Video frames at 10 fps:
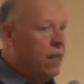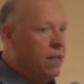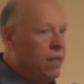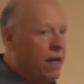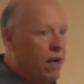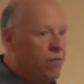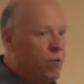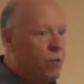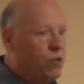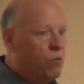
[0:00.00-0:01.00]
And then
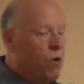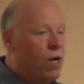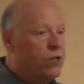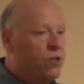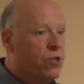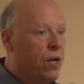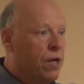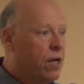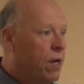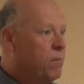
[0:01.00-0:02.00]
afterwards, Roger's
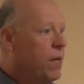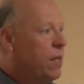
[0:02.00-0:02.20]
going to come